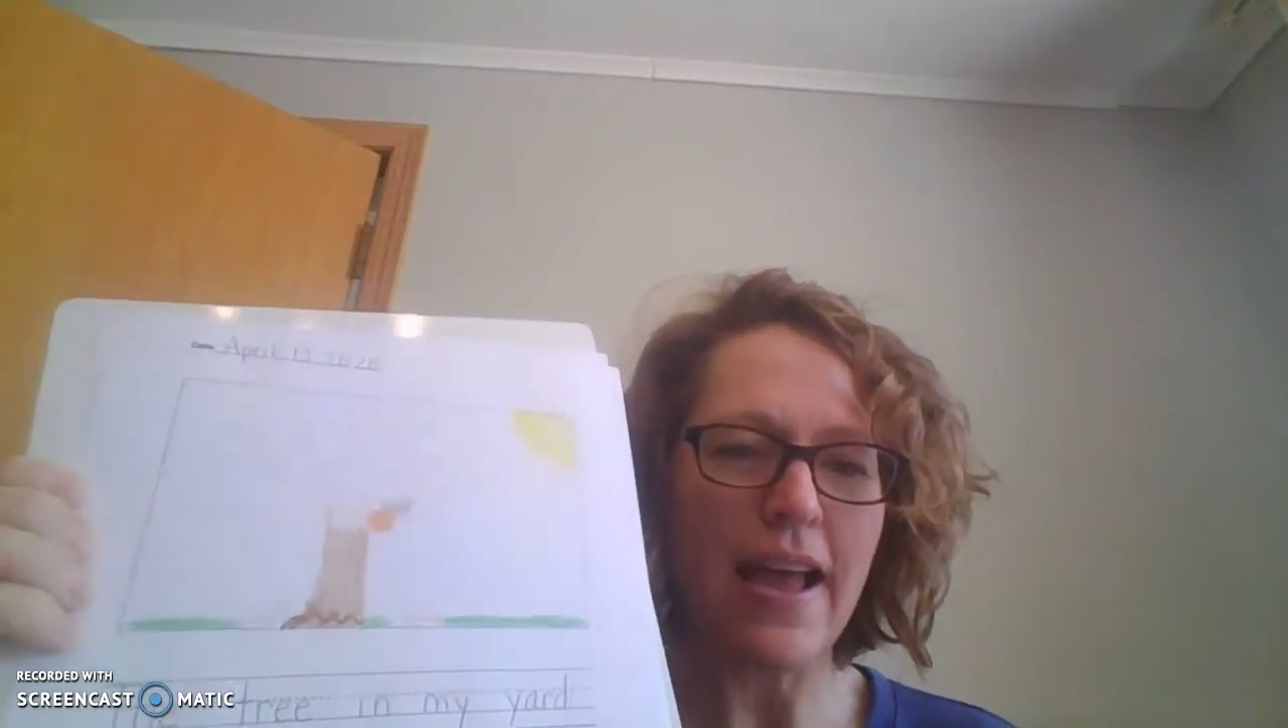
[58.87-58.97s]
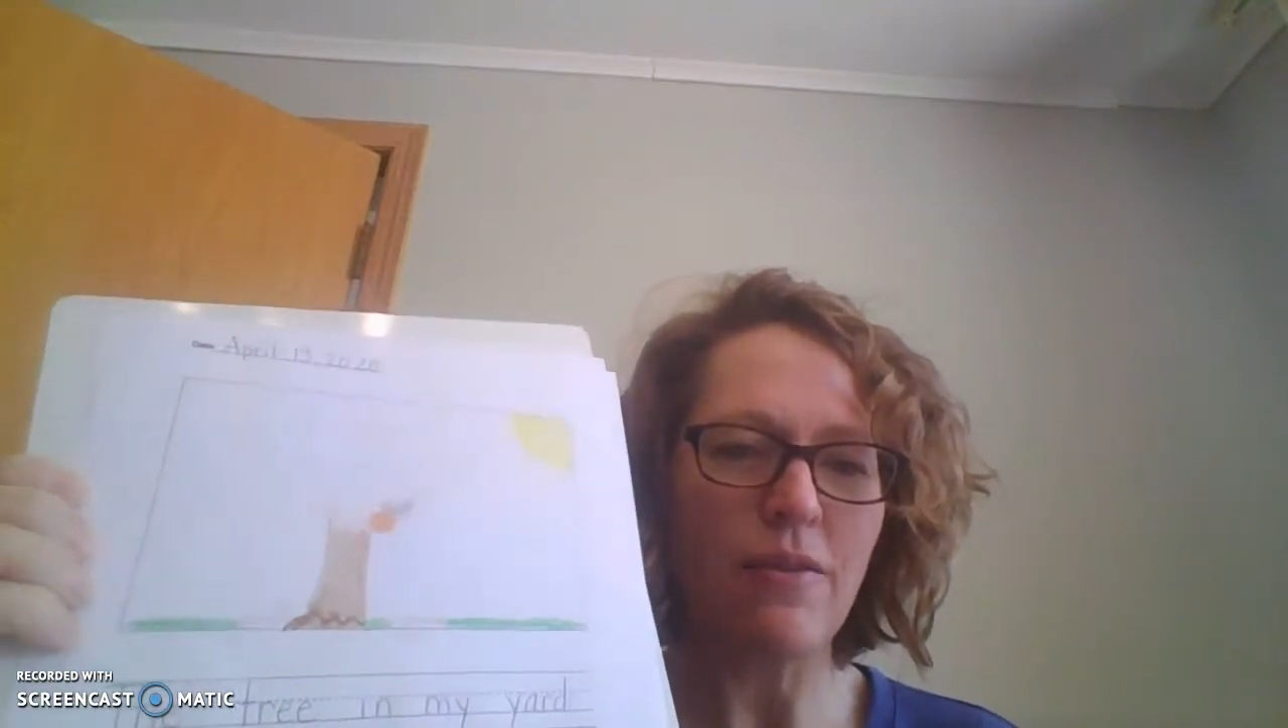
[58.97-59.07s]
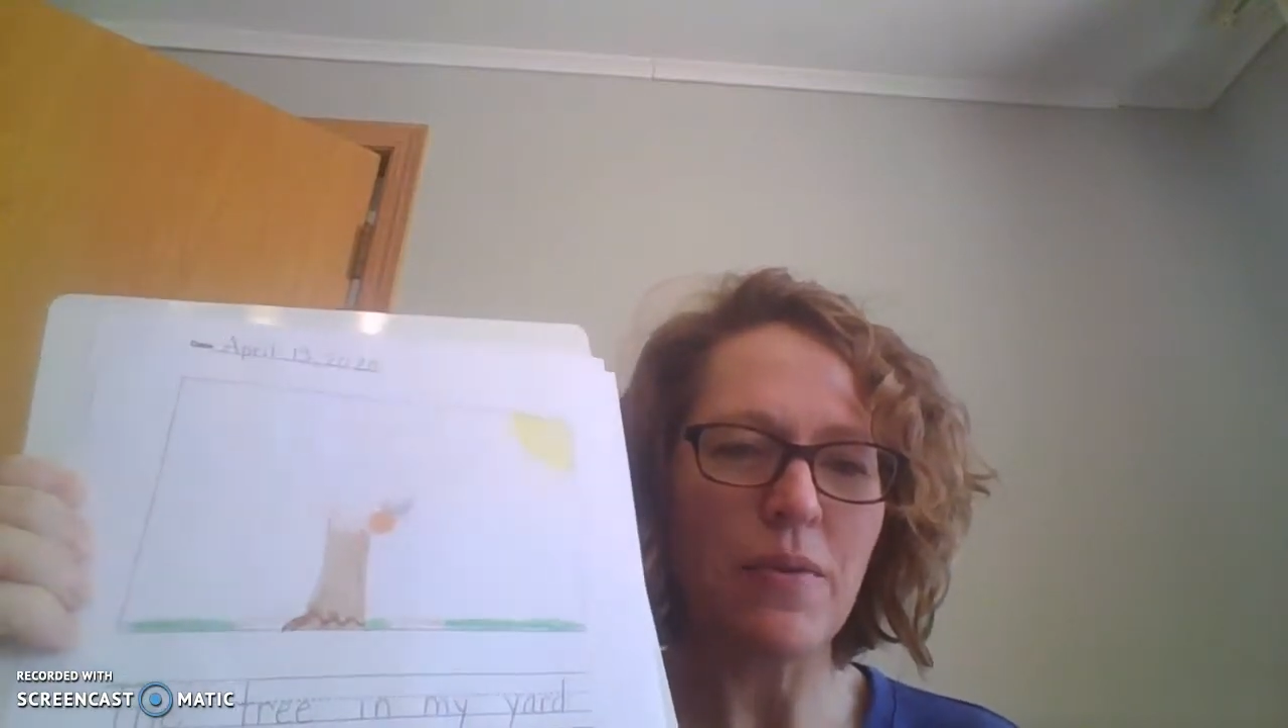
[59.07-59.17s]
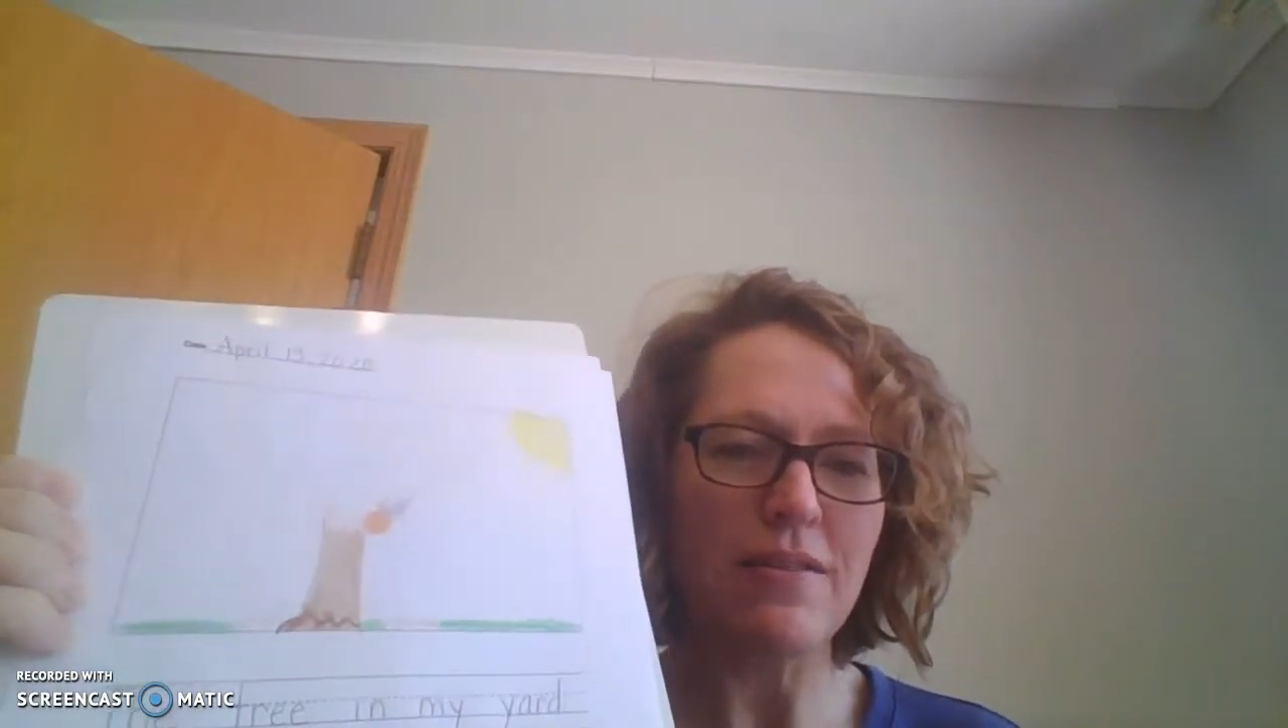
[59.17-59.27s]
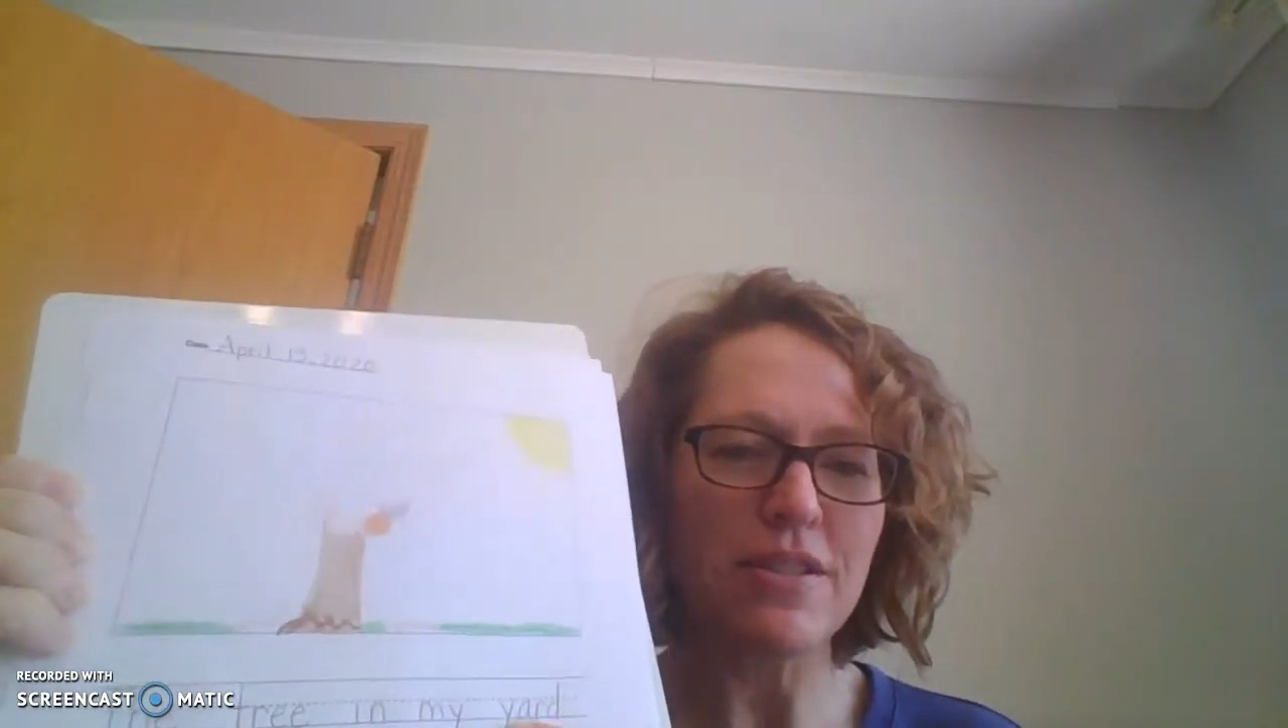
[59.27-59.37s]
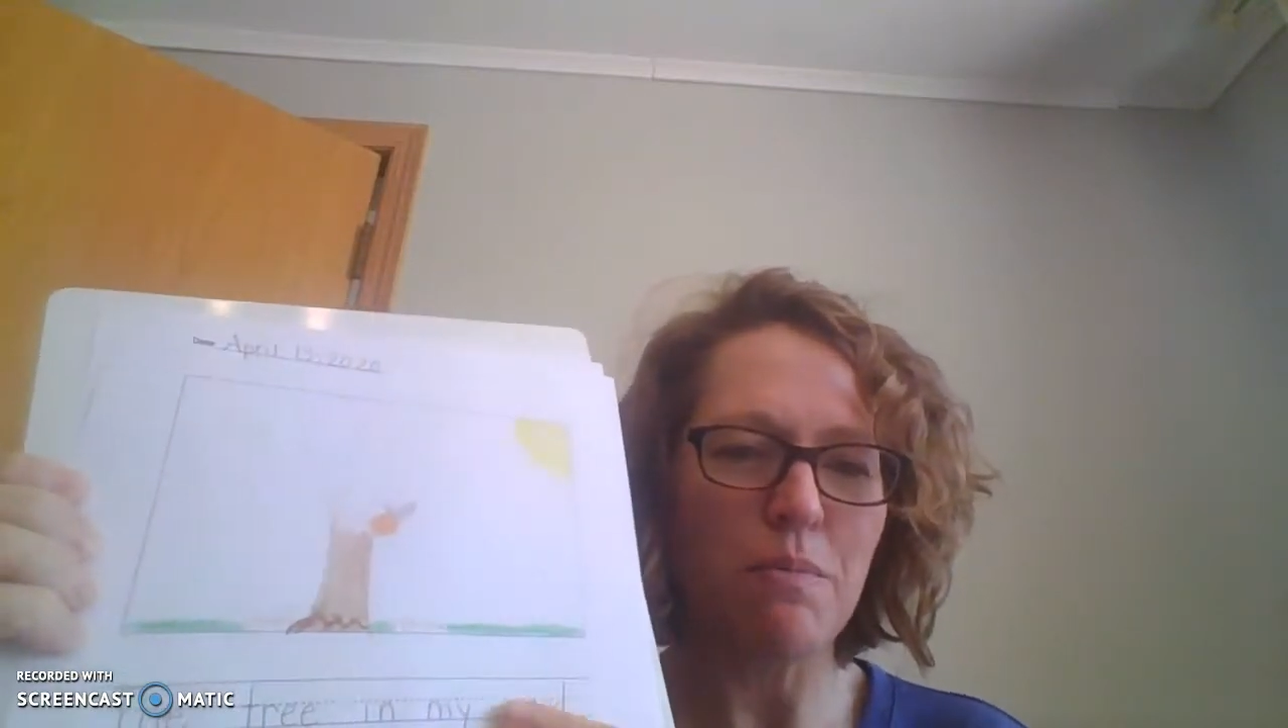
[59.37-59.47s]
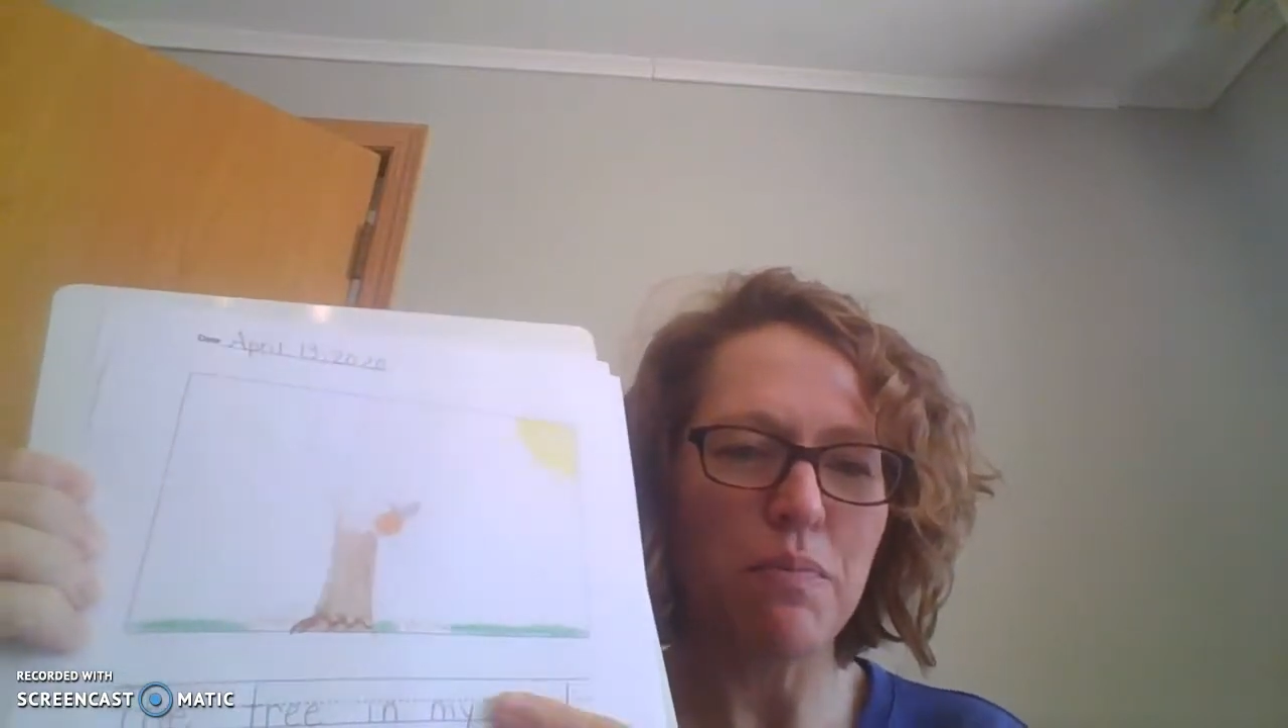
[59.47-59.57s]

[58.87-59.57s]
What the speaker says: We have some